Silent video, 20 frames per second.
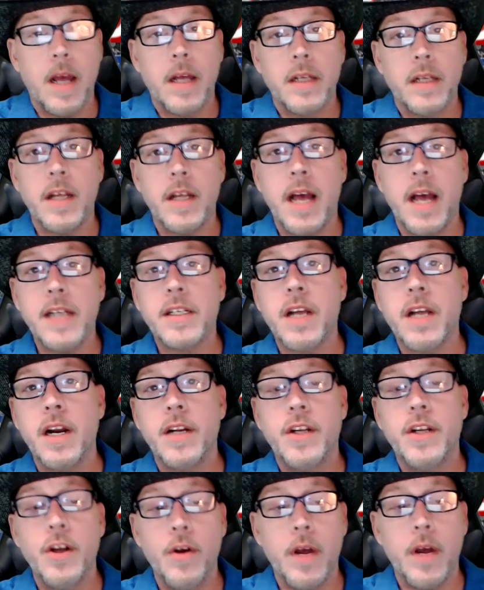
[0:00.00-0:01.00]
So that's going
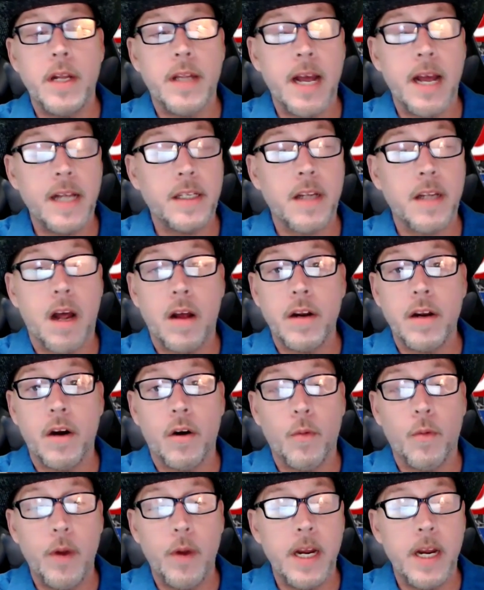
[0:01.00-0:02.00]
to do it. That's all
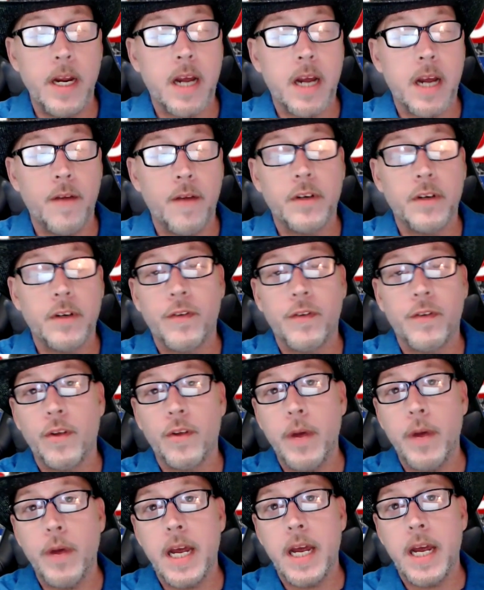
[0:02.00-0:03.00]
your Whitney coverage for the
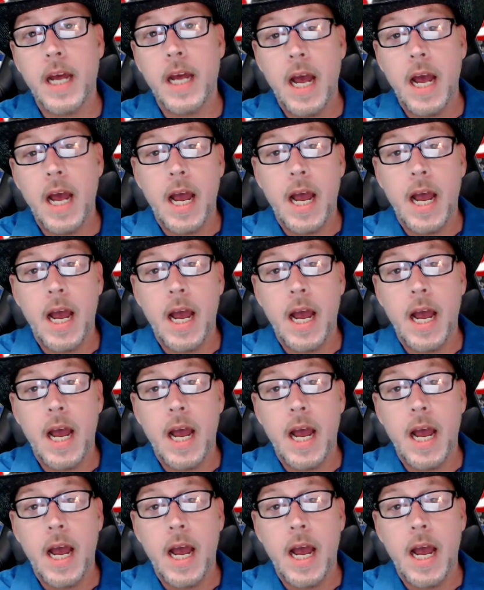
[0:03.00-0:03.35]
week.